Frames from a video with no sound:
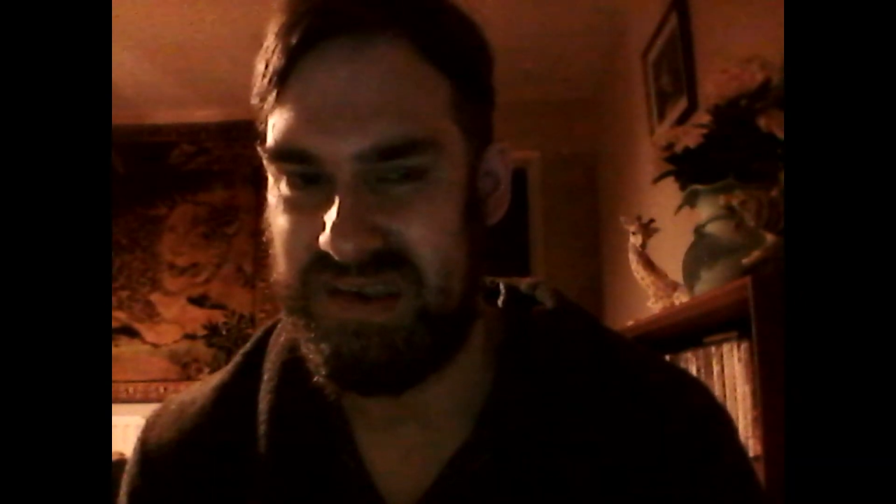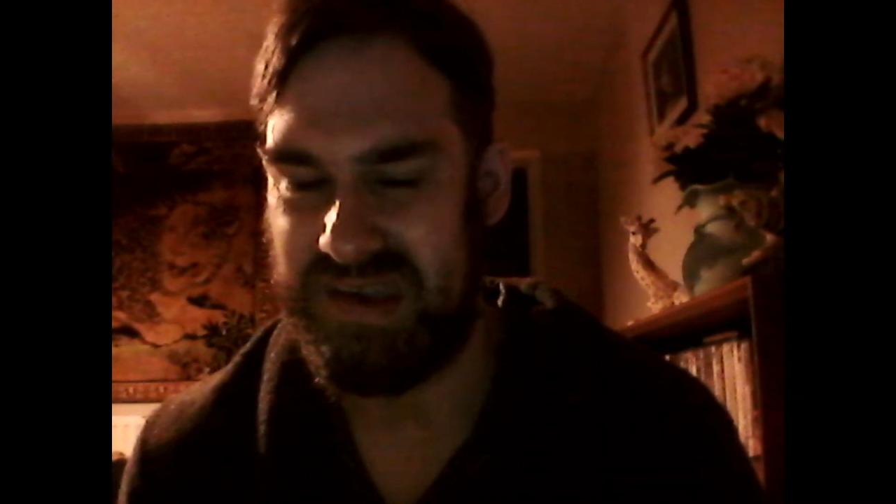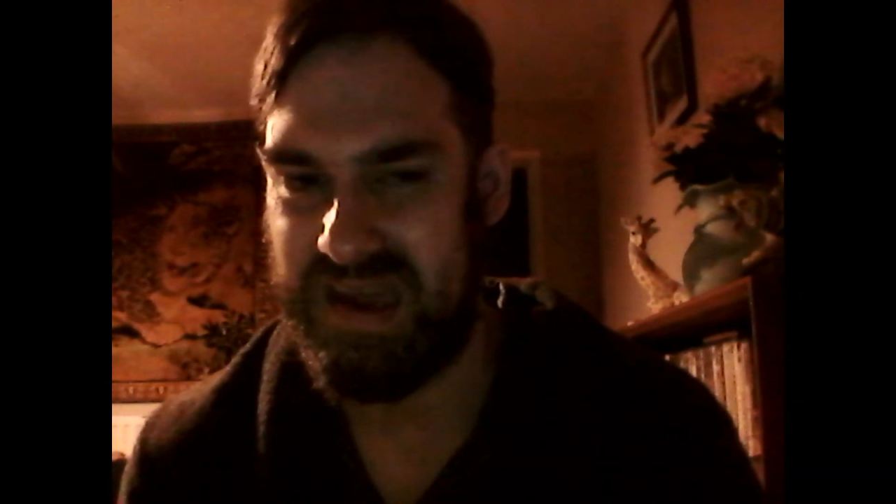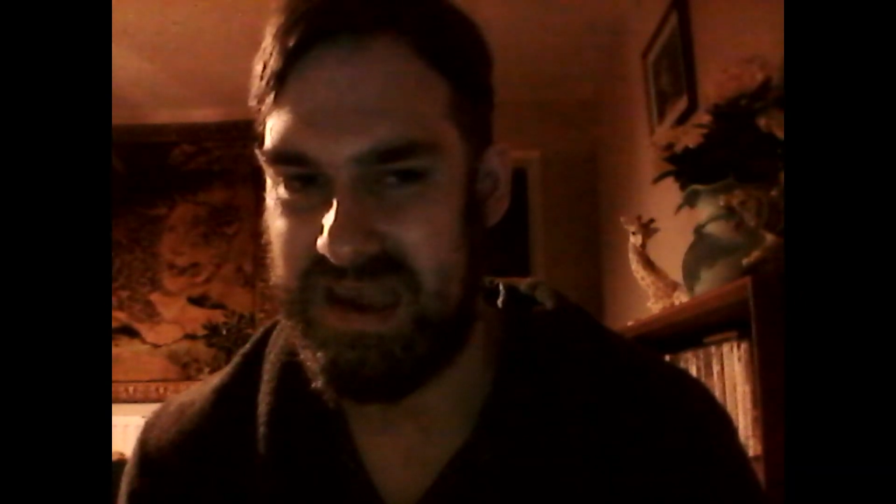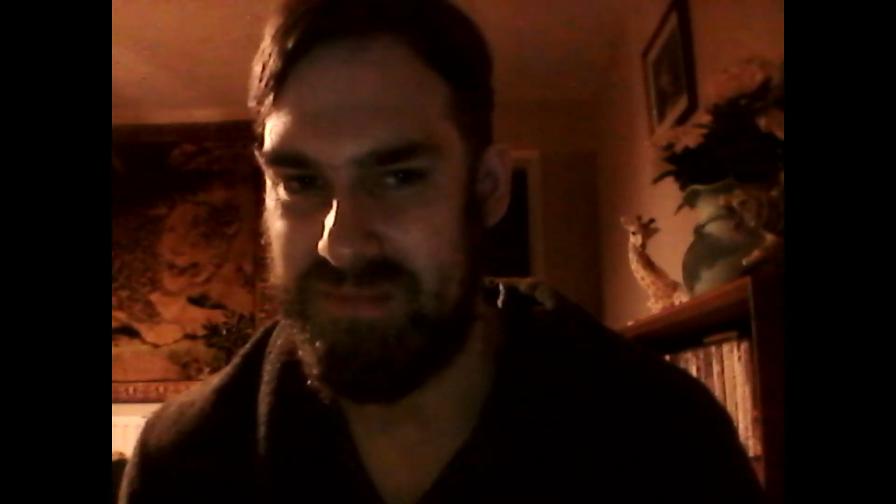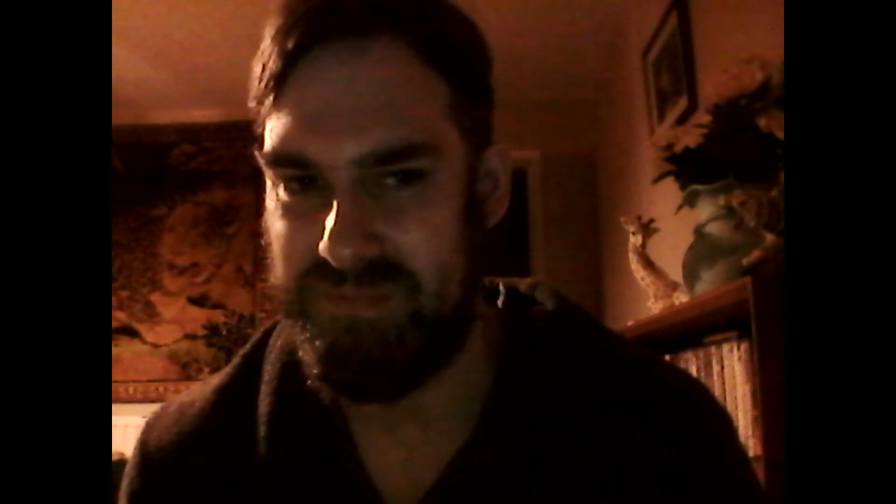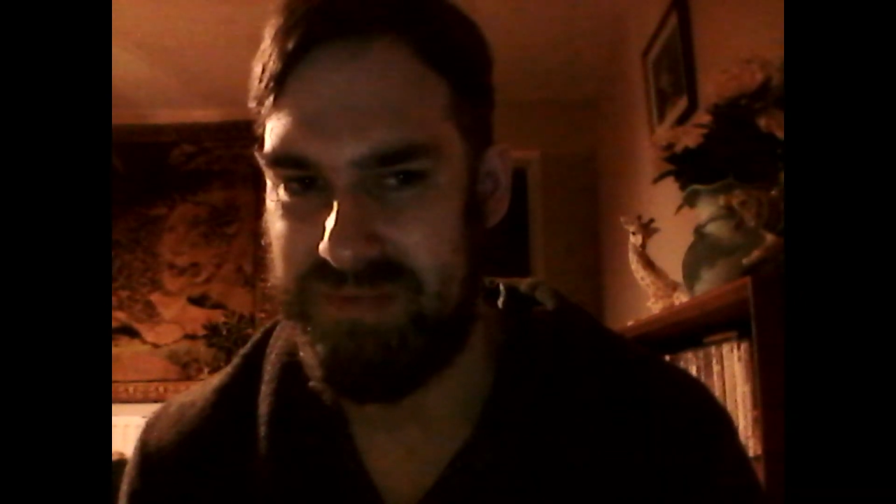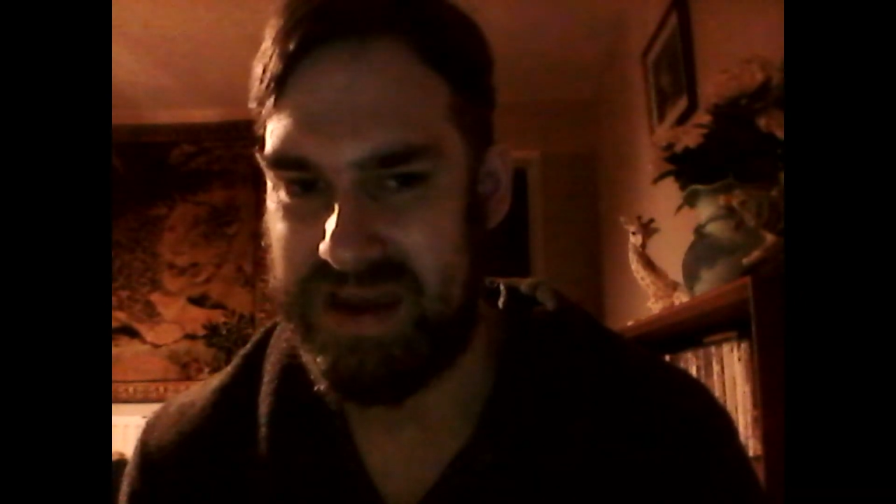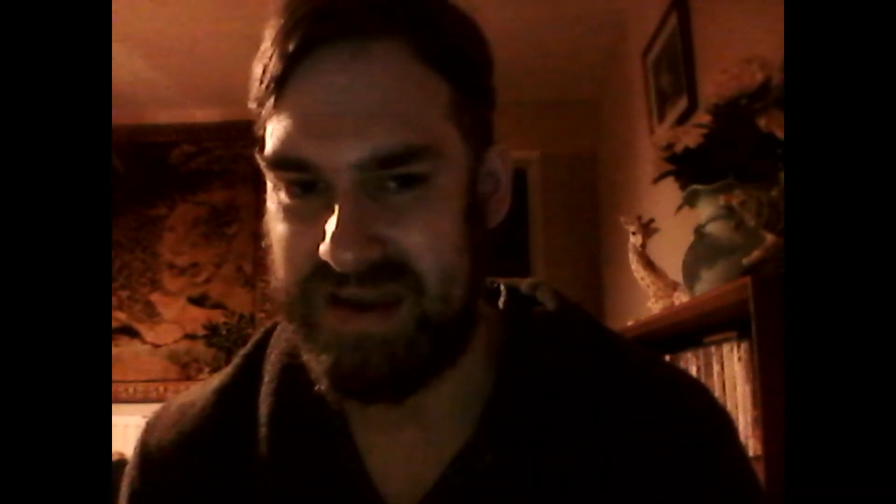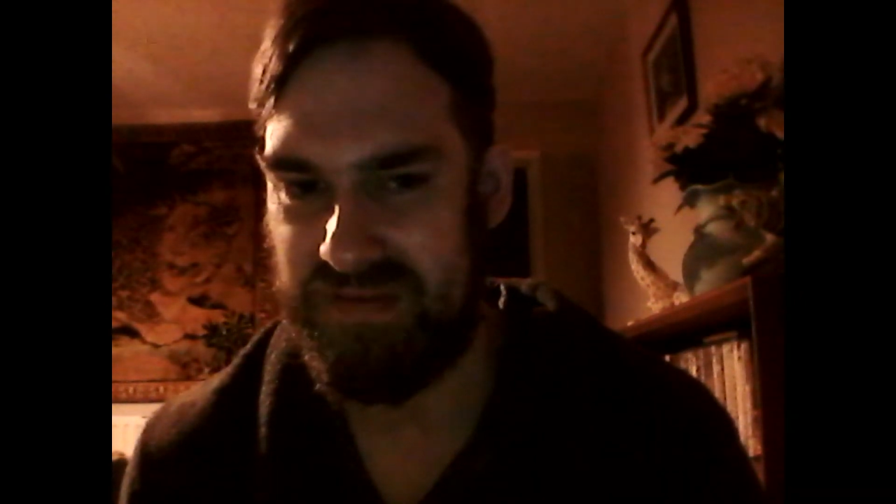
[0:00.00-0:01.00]
came
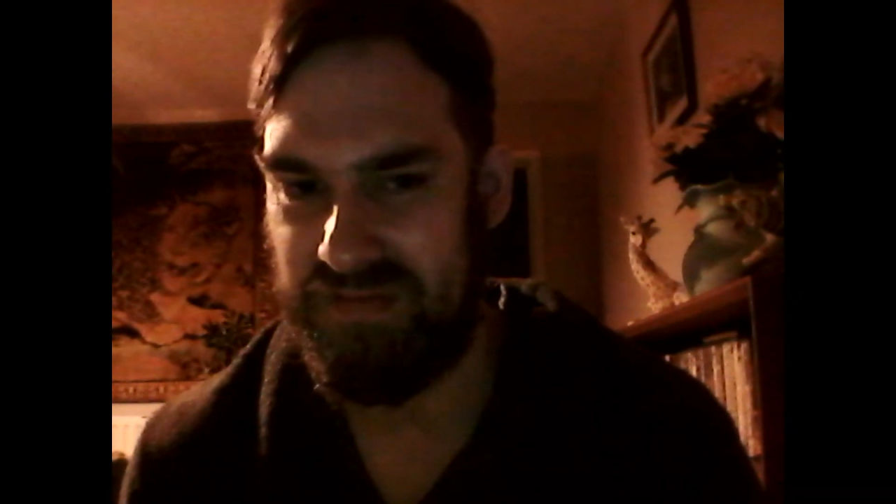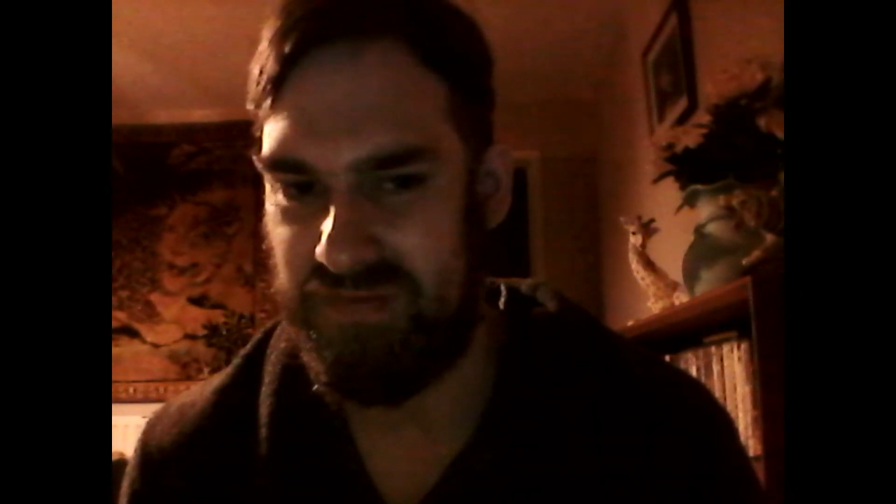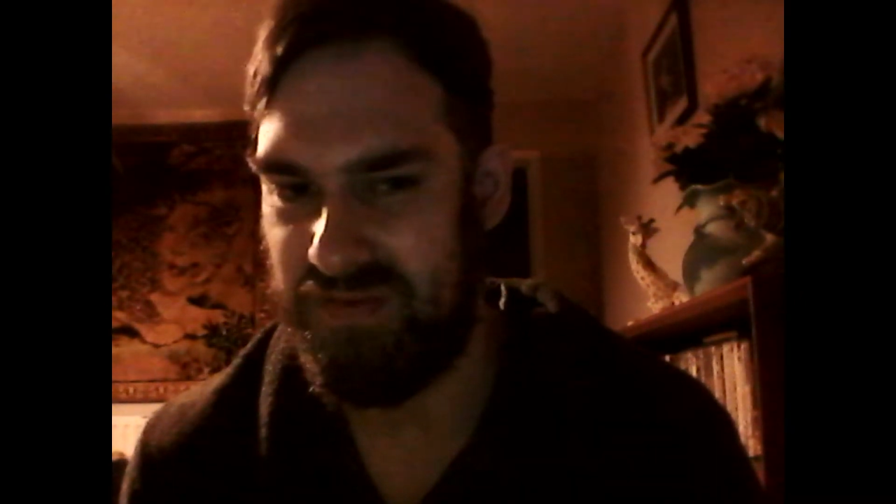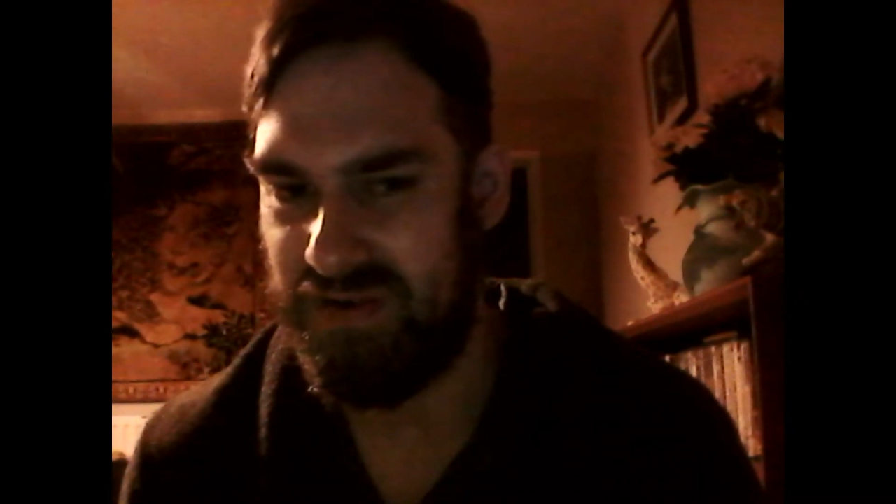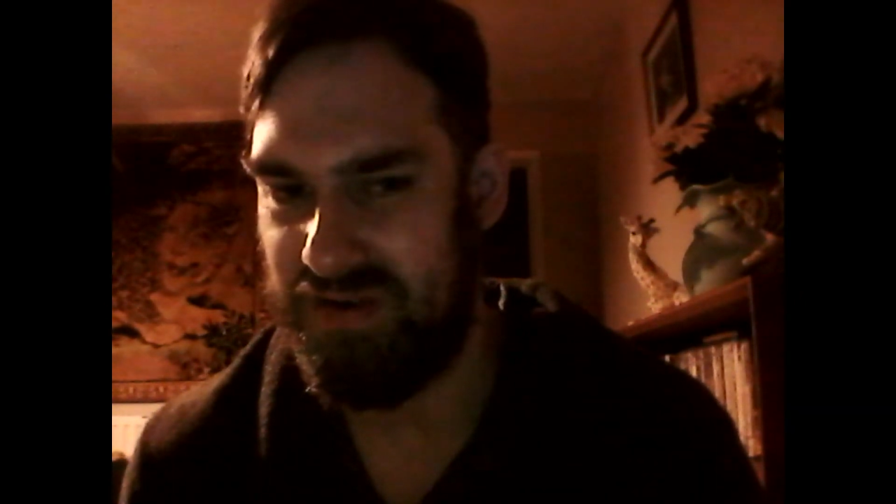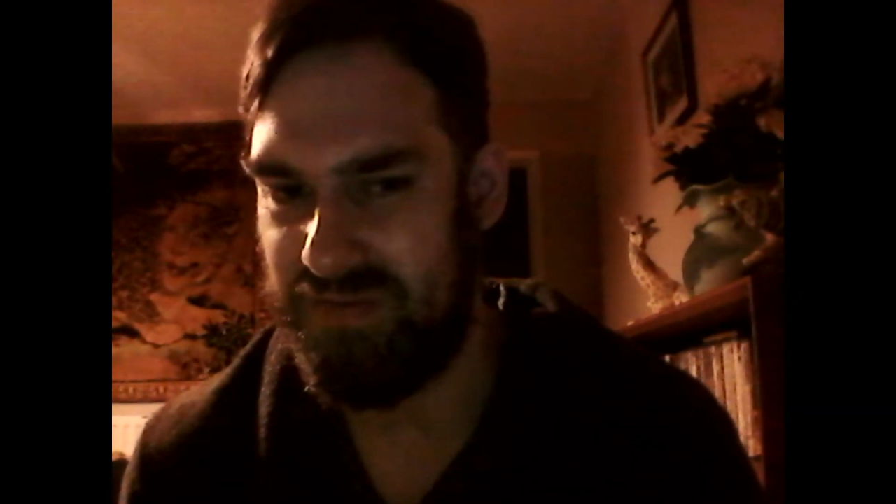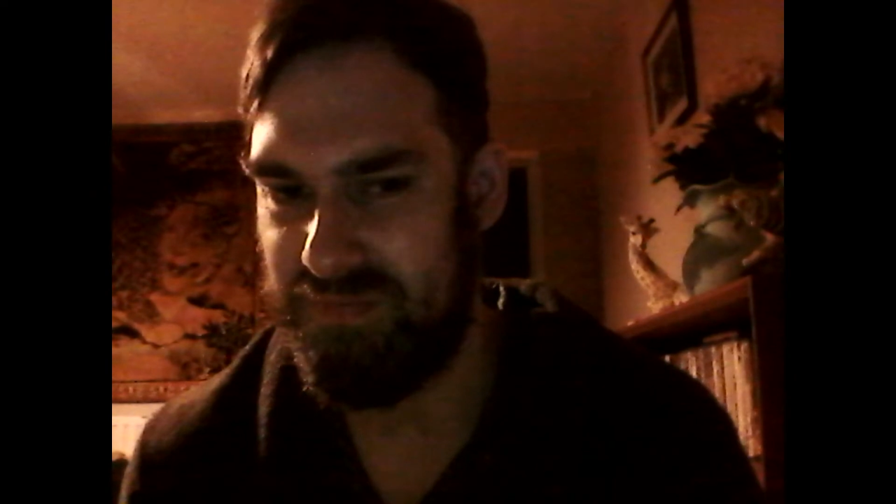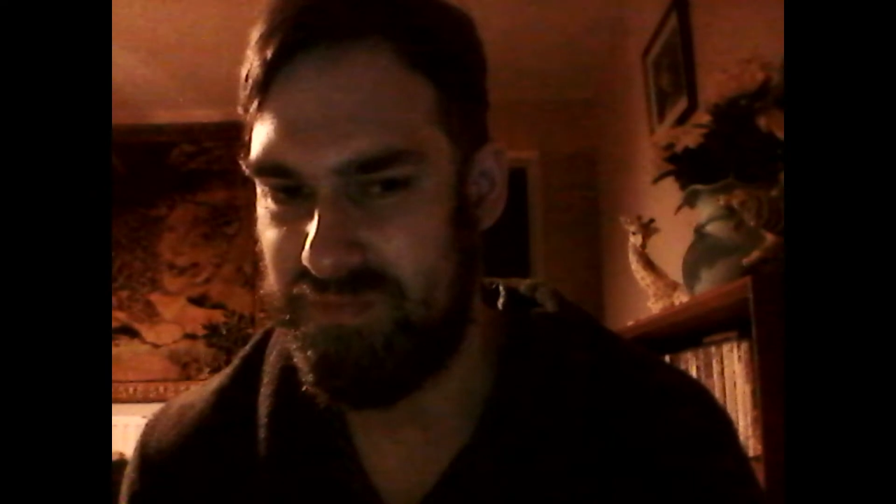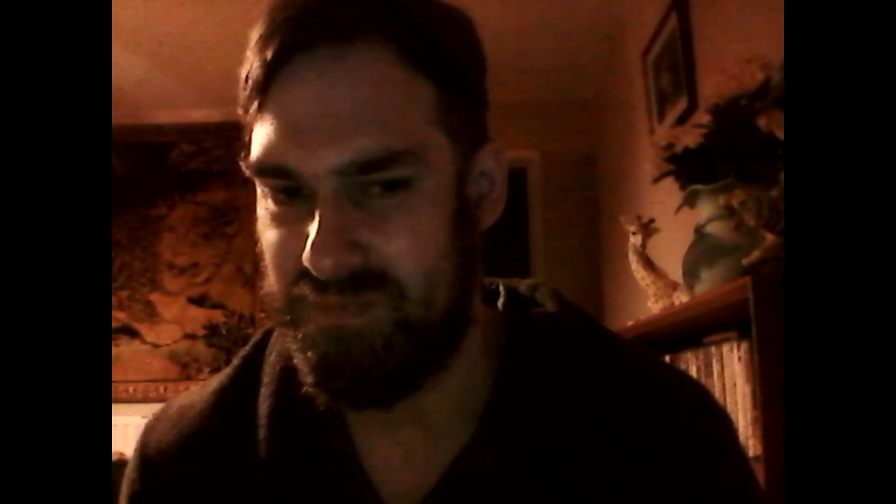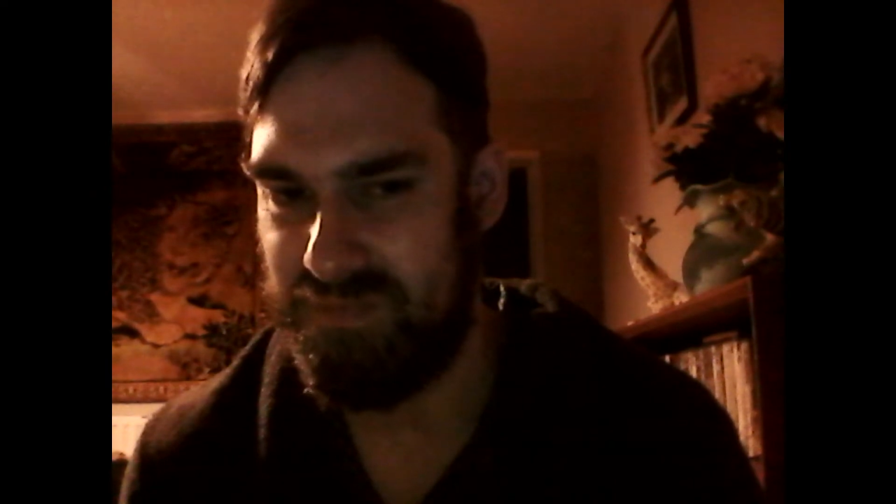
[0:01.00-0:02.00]
back
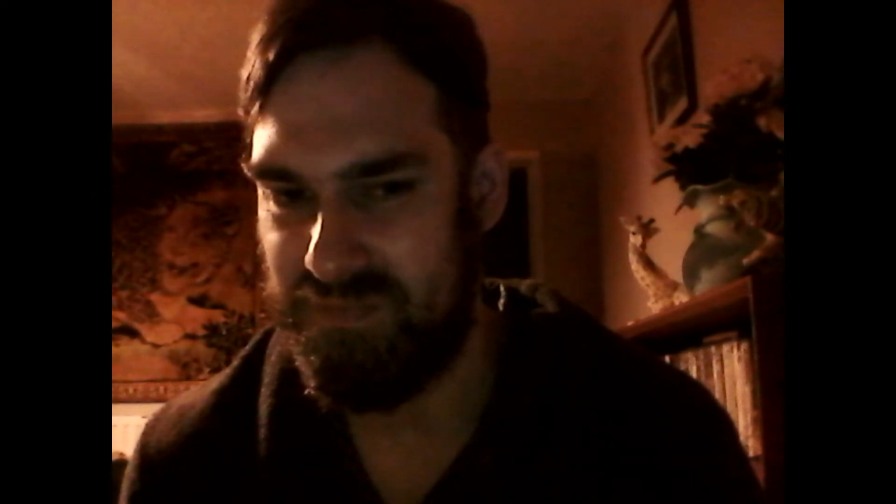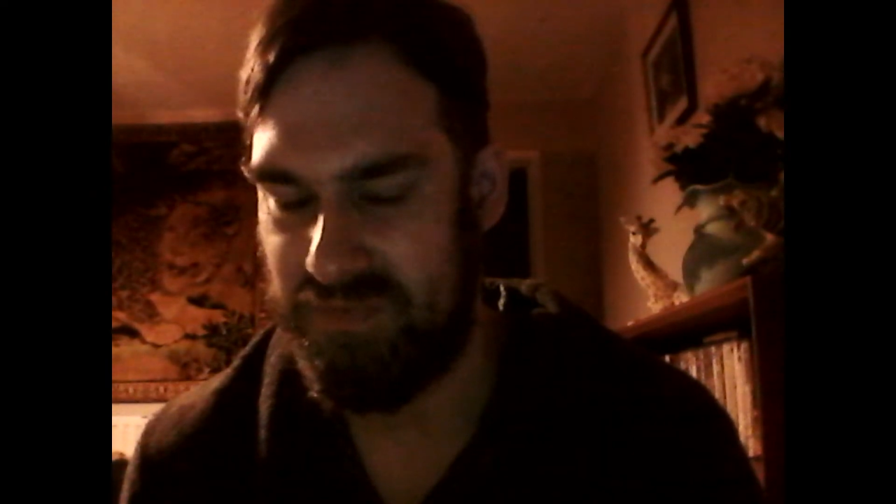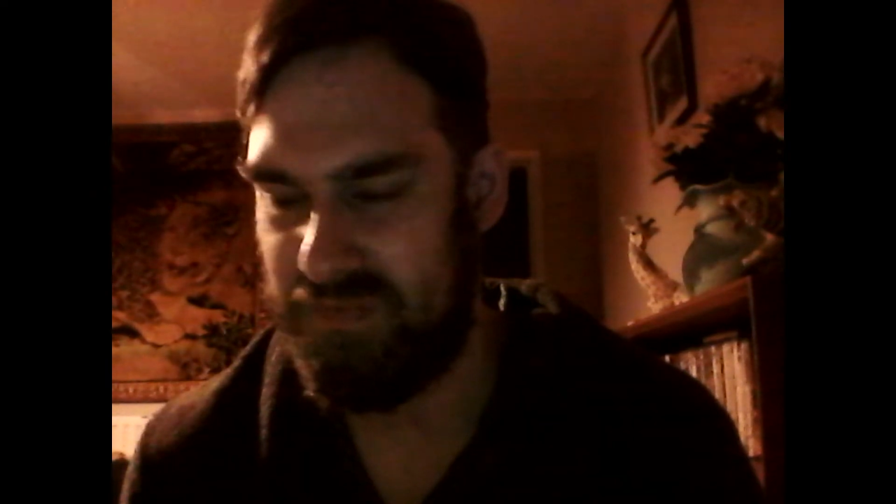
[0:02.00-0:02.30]
from